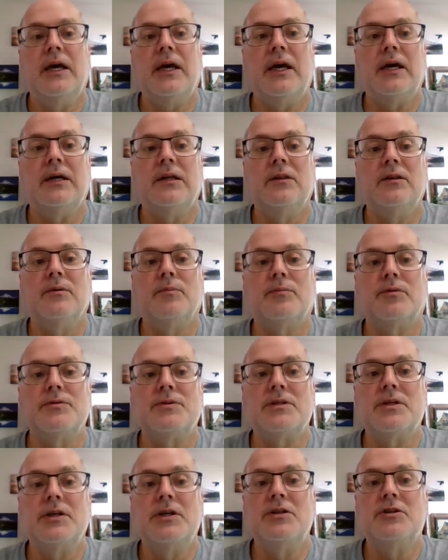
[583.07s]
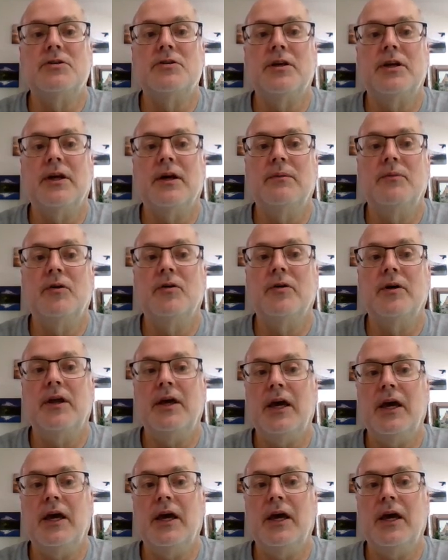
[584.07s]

And the procedure that I'm going to